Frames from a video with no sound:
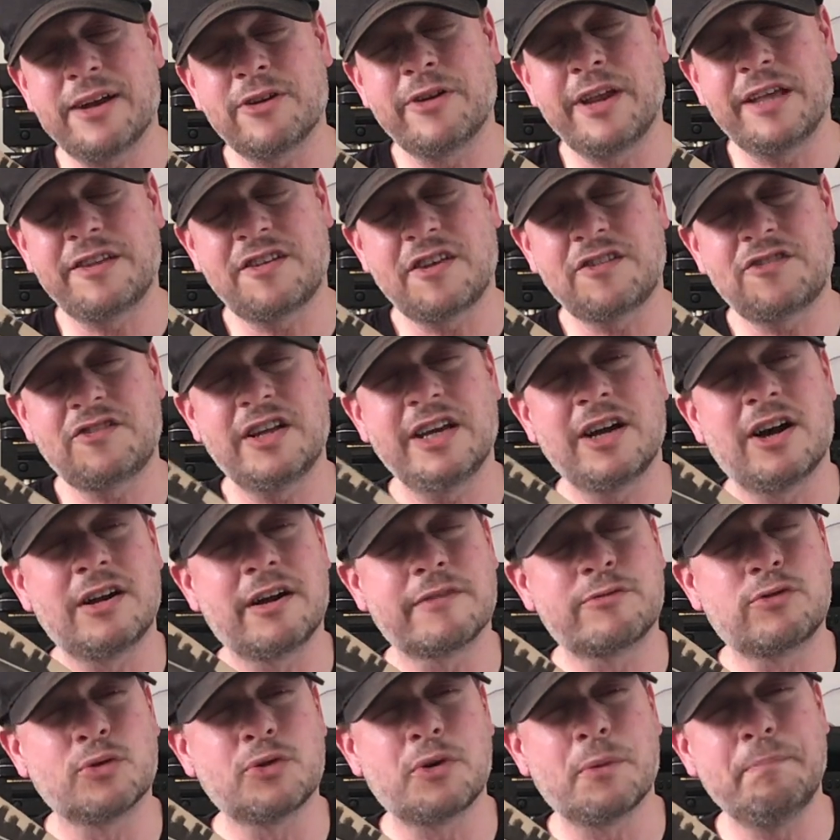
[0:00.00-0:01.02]
on SST I love
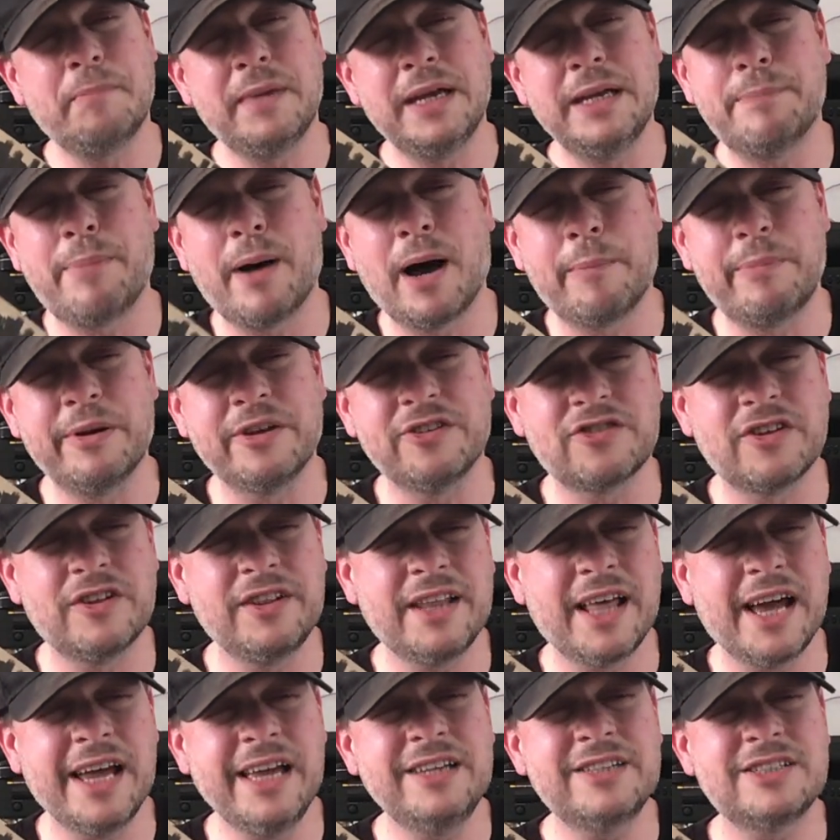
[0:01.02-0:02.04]
called the Meat Puppets, and
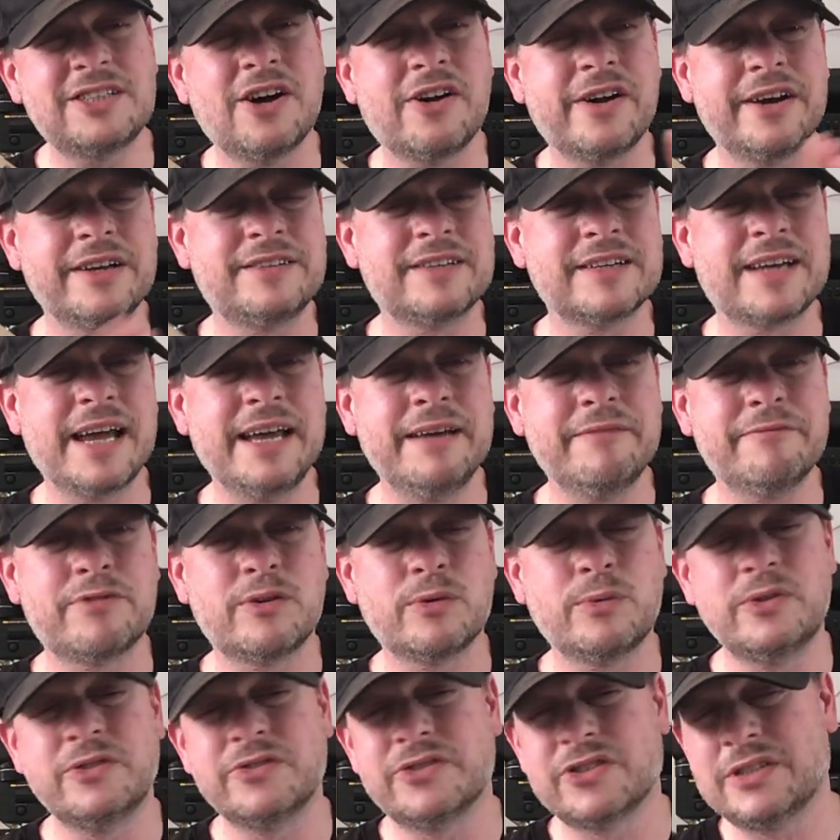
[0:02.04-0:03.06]
they started to get
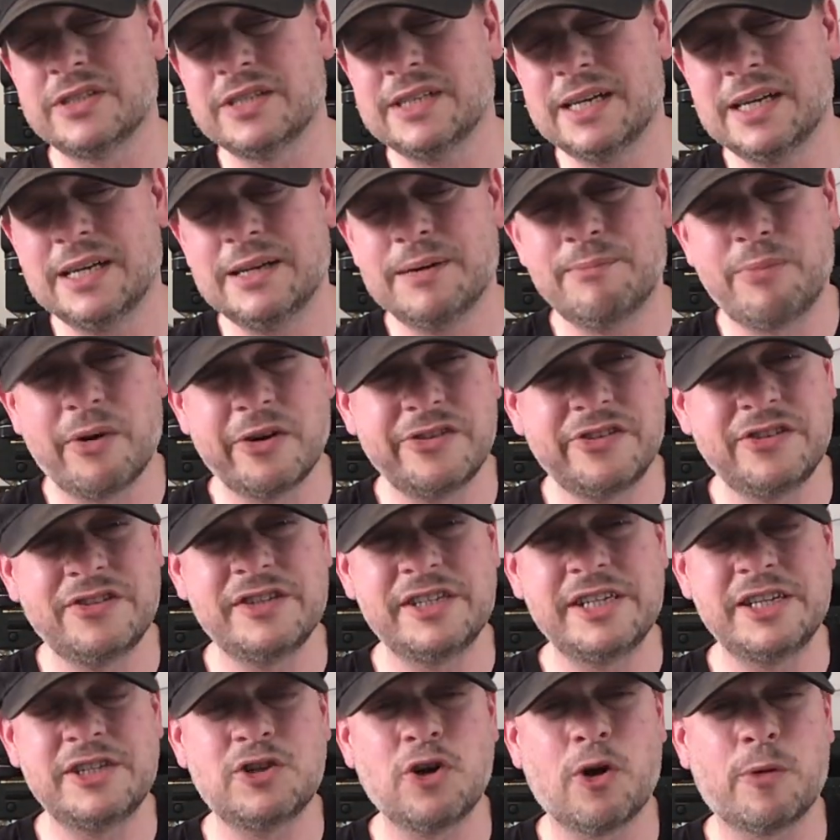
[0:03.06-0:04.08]
influenced by
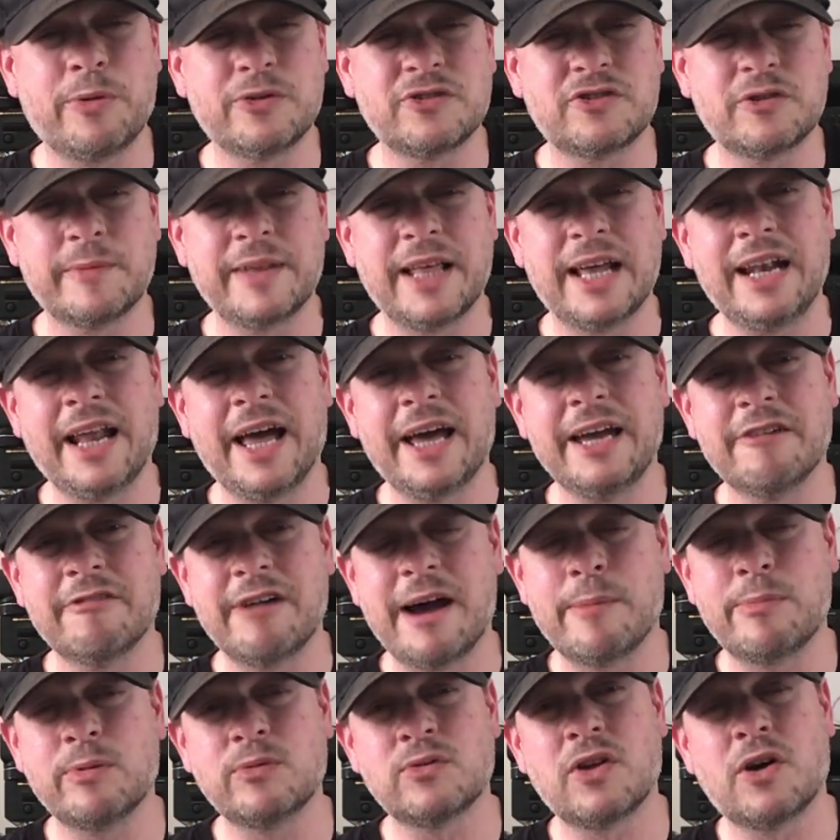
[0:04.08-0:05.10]
ZZ Top on some of their later
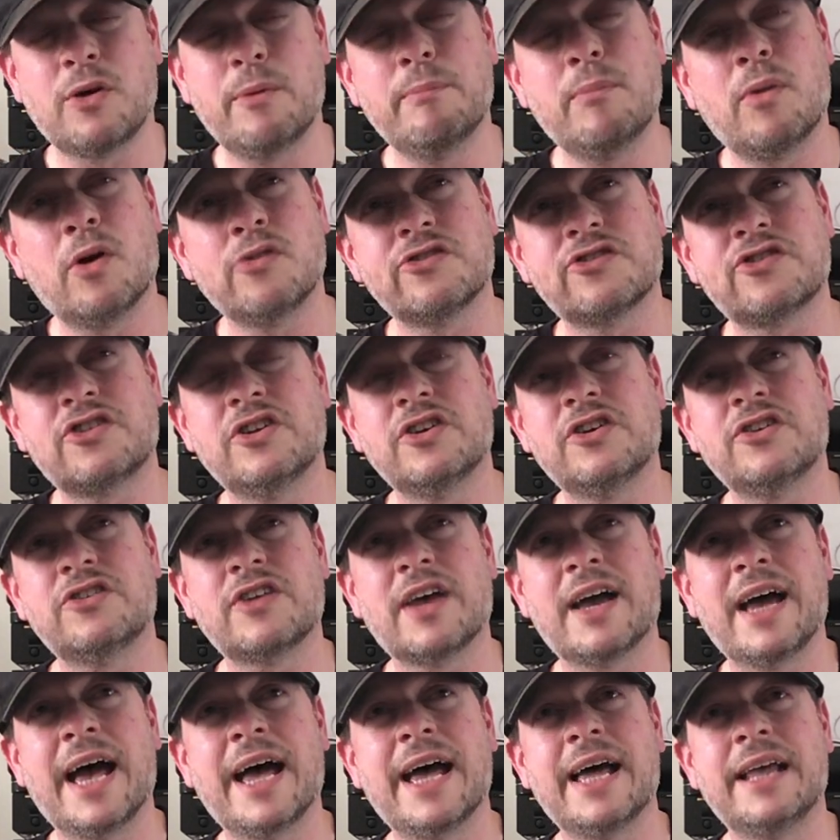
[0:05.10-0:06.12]
albums like Monsters
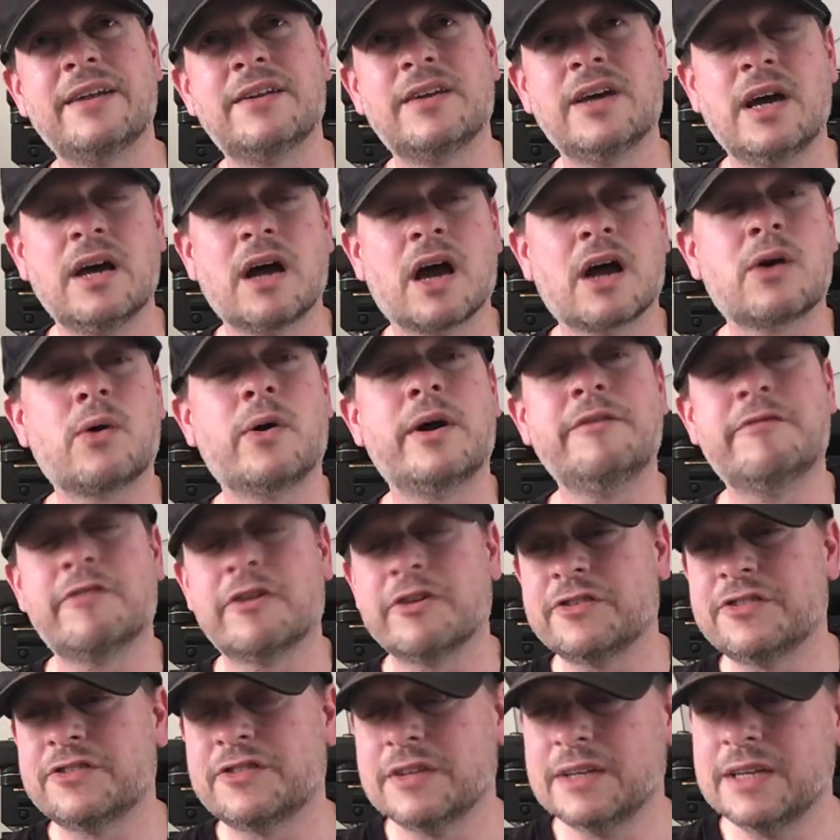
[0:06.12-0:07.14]
and
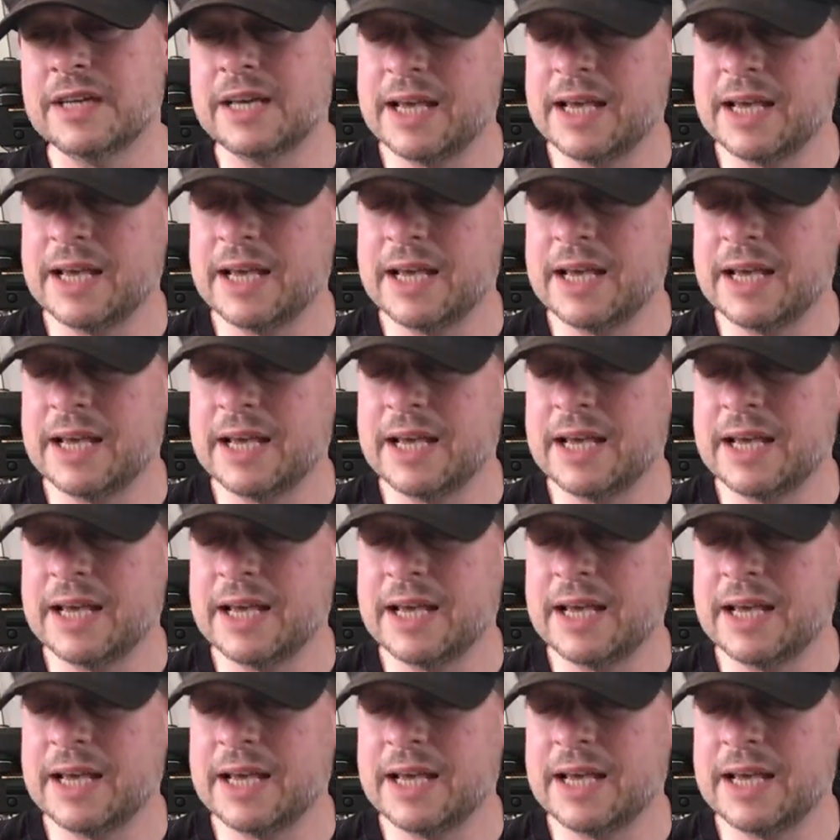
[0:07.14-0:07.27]
Huevos,